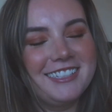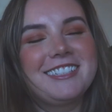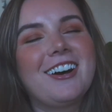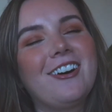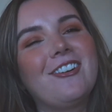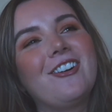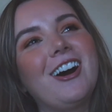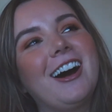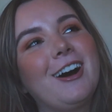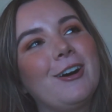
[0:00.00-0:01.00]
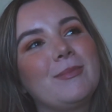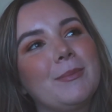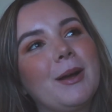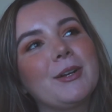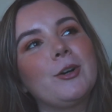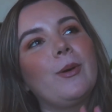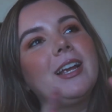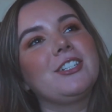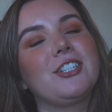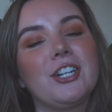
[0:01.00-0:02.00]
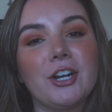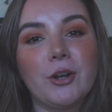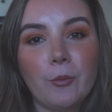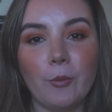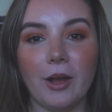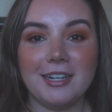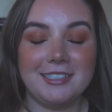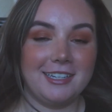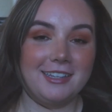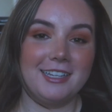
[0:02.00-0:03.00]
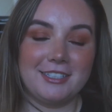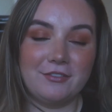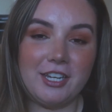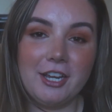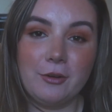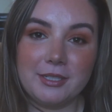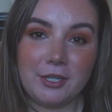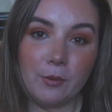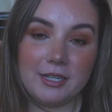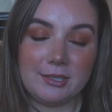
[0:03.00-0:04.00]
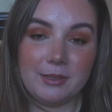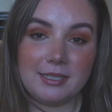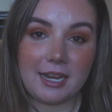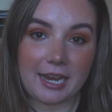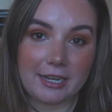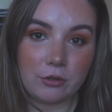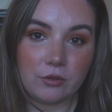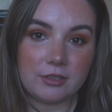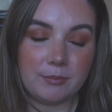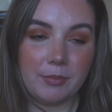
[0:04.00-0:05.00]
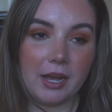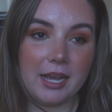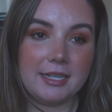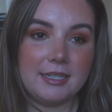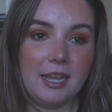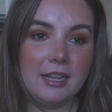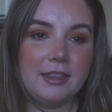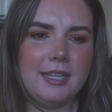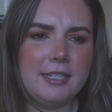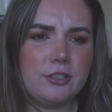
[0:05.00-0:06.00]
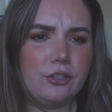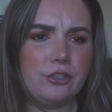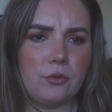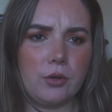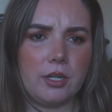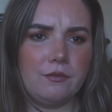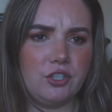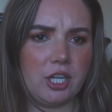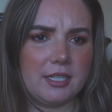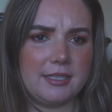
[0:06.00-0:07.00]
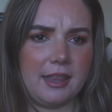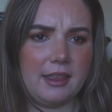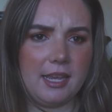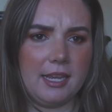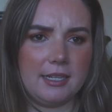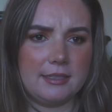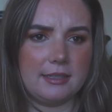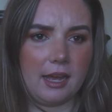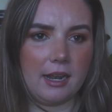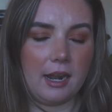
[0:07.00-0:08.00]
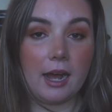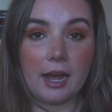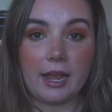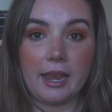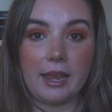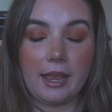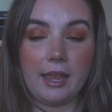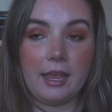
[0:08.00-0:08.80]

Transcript: So I'm not quite sure what this video is going to be titled, but these are sort of just things that I